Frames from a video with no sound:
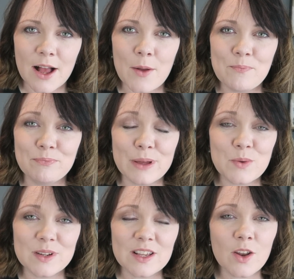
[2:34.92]
Um, but
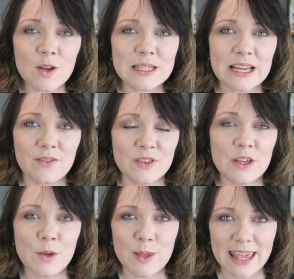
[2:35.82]
there is a lot of stuff
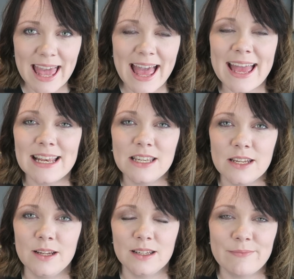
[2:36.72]
that you can
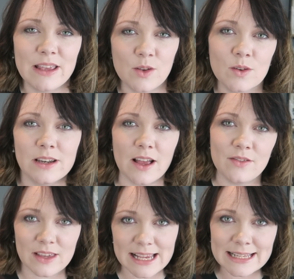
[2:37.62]
do to make your
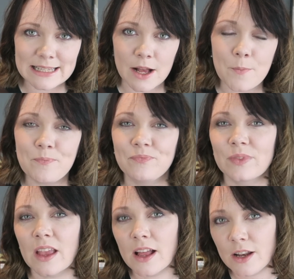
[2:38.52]
life easier.
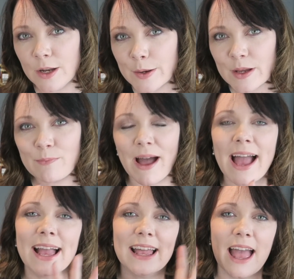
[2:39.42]
Look
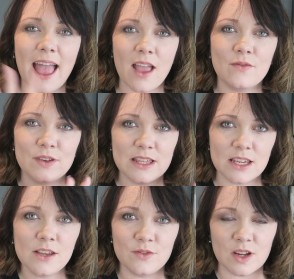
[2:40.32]
back at
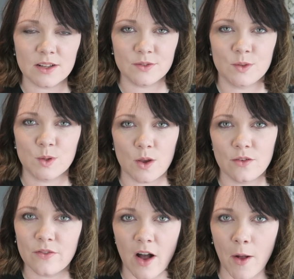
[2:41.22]
everything you've done so
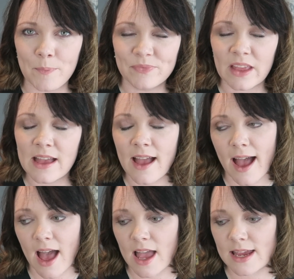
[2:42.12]
far,
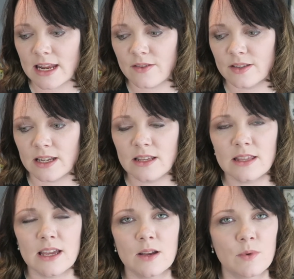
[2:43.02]
and if there's
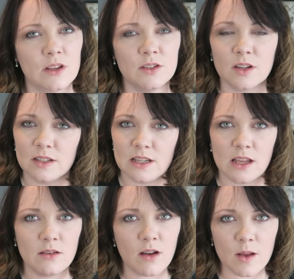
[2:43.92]
anything, whether you started in
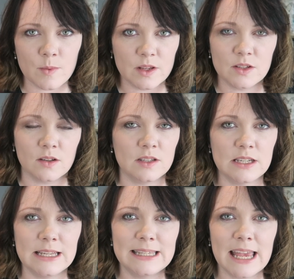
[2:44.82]
year nine, whether you started
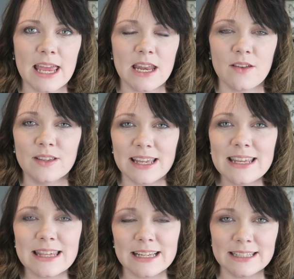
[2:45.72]
in year ten, if there's
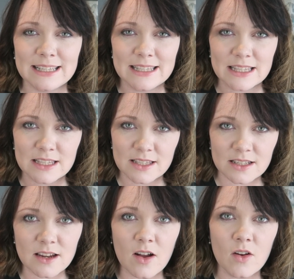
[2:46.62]
anything since the
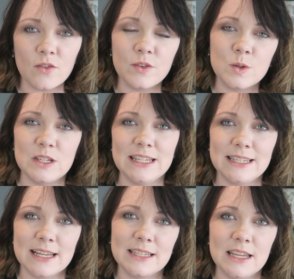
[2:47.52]
start of your G
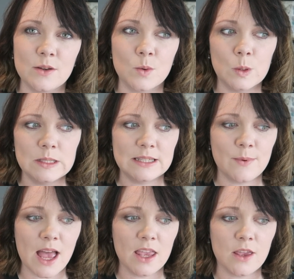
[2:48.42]
C S E course
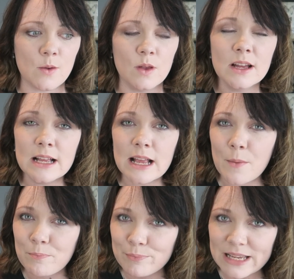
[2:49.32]
where you
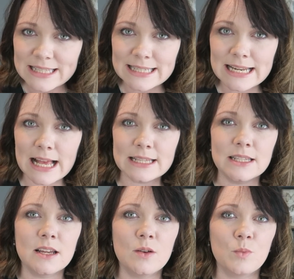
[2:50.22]
missed a
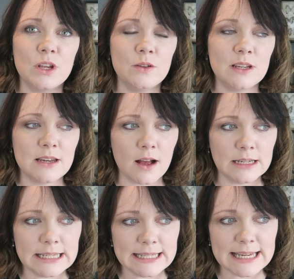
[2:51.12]
lesson, where you didn't
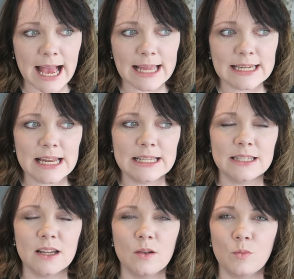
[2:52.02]
understand a
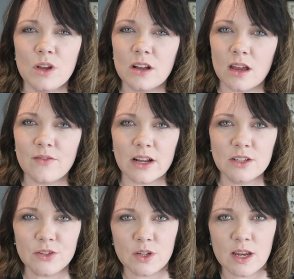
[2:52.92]
lesson, where you kind of
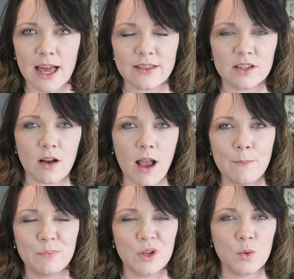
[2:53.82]
understood it at the
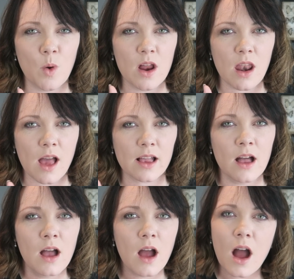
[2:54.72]
time but you weren't like
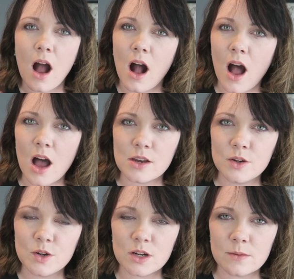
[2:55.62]
a
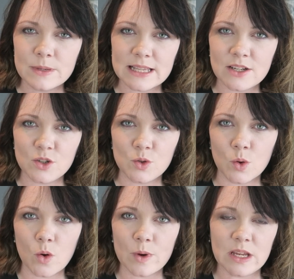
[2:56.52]
hundred percent
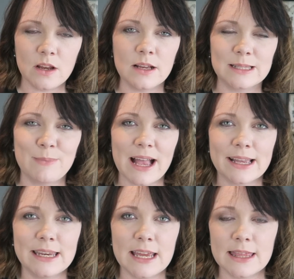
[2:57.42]
sure when you looked
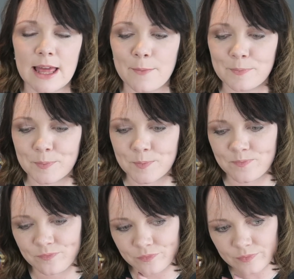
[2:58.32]
back at it, then
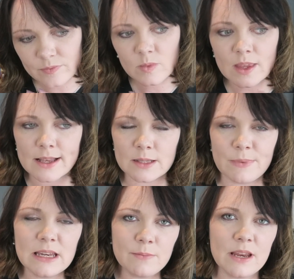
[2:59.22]

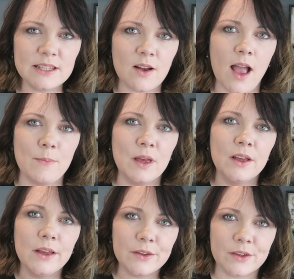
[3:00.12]
spend a bit of time
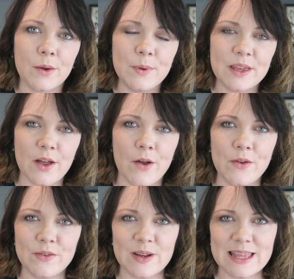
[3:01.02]
going
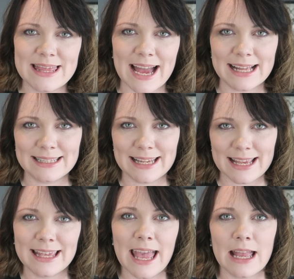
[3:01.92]
over that
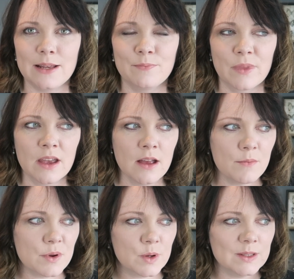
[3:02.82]
again,
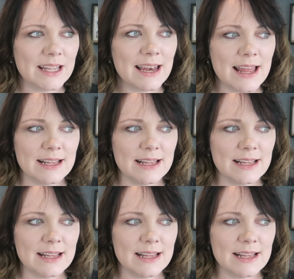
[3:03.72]
because that